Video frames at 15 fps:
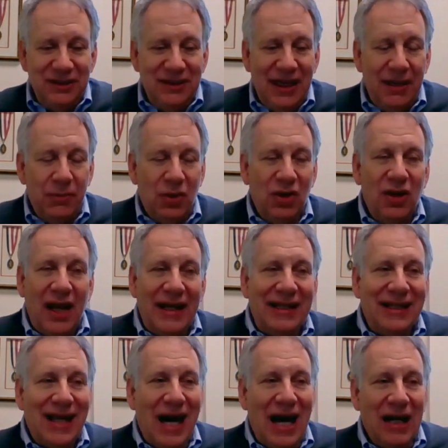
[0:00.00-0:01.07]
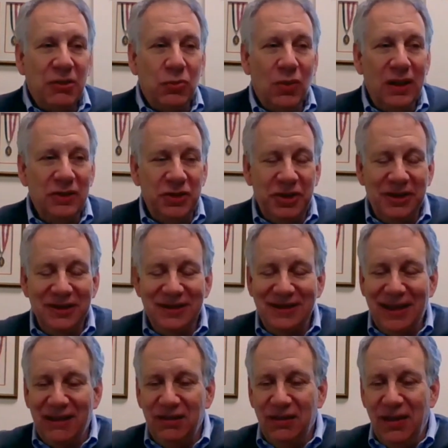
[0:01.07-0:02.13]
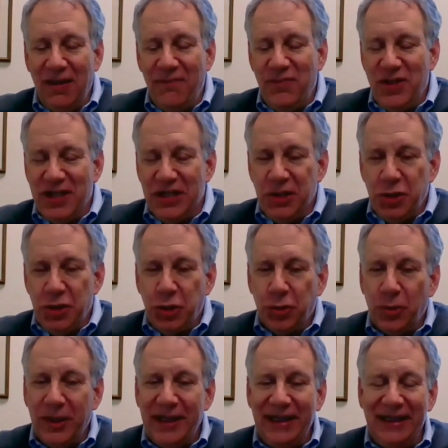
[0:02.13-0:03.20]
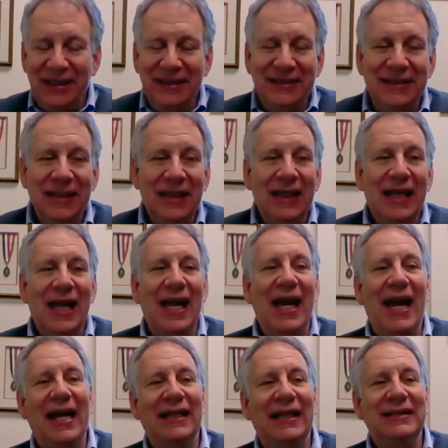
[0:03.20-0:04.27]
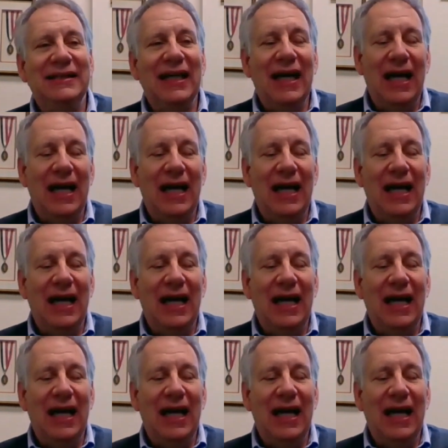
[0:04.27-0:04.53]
and they were like cockroaches that lived in trees and